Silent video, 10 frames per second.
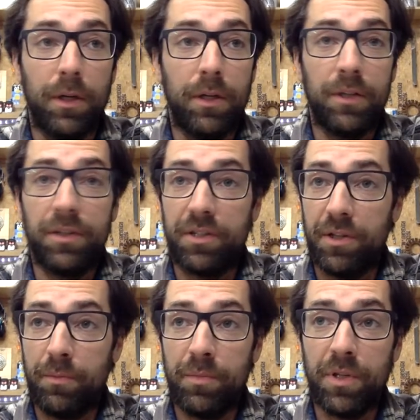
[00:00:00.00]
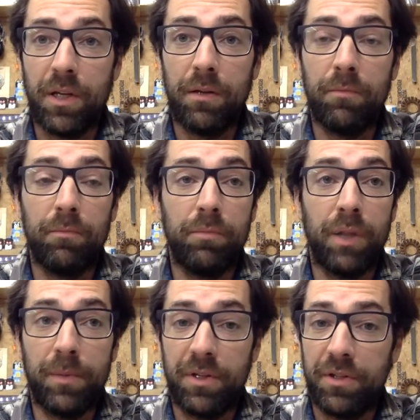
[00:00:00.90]
systems and
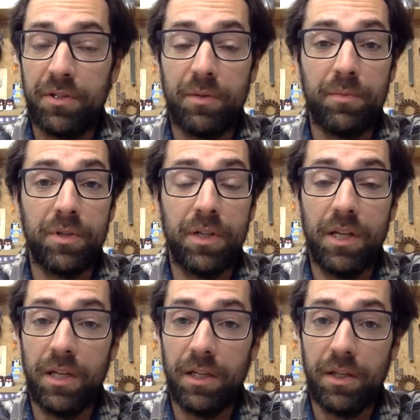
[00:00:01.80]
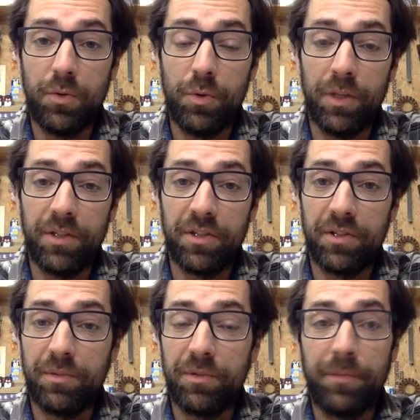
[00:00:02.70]
plumbing systems and heating and cooling
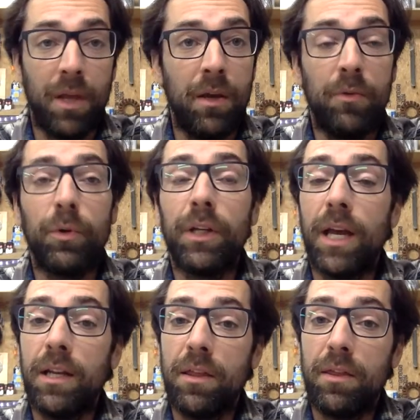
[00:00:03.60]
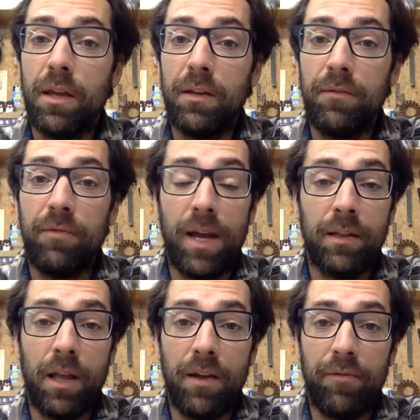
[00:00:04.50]
systems. Really, any
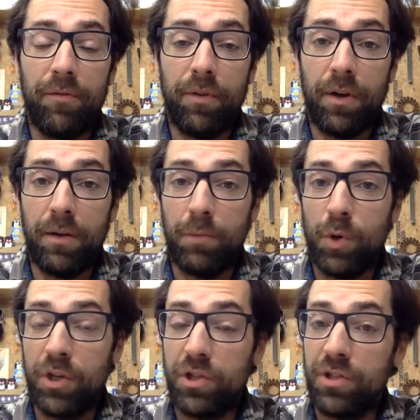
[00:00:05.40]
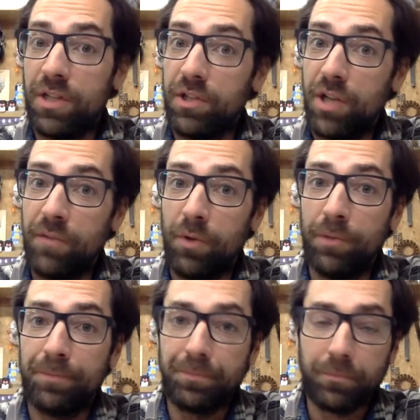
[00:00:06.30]
van life questions in
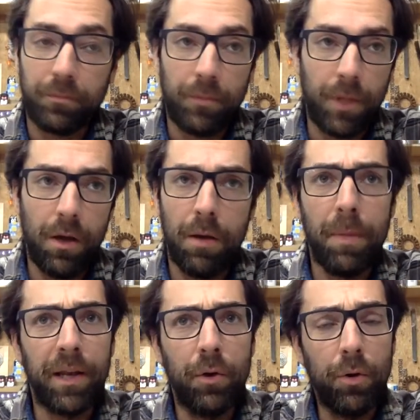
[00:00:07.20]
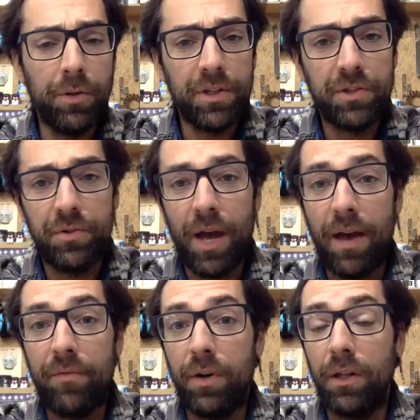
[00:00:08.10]
general. My goal is to
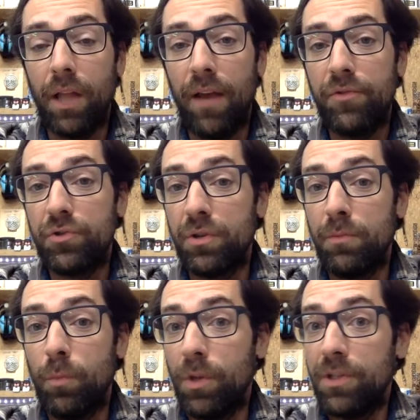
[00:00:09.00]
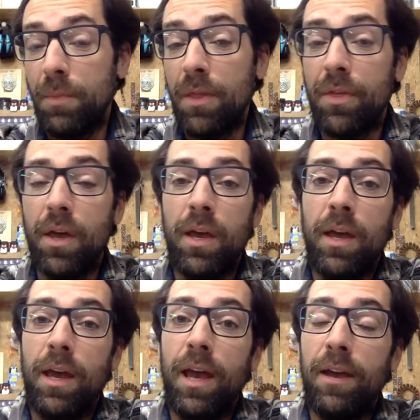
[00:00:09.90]
have a live stream once a month,
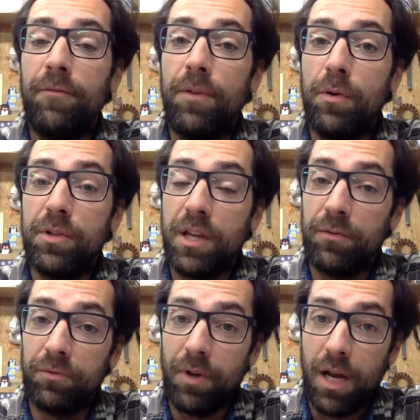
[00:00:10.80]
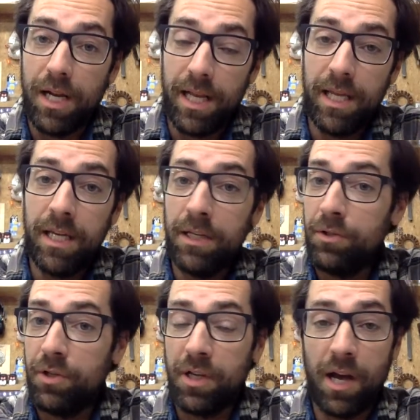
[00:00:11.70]
and folks can write
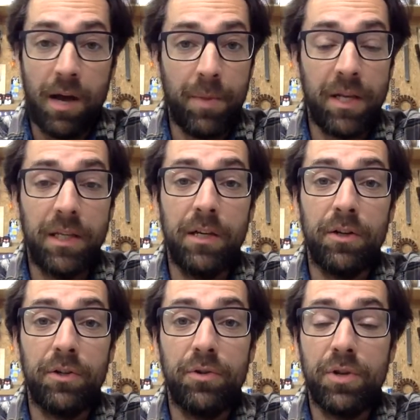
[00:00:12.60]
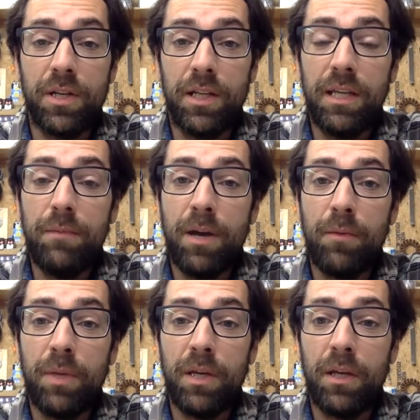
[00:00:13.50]
in. You can comment here. You can email
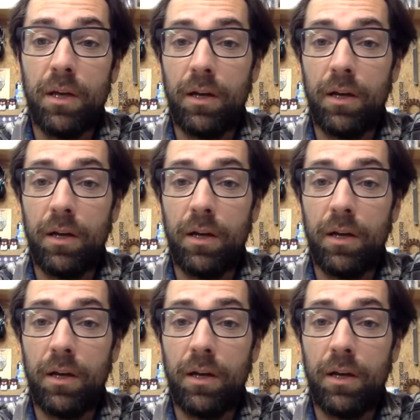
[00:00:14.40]
me.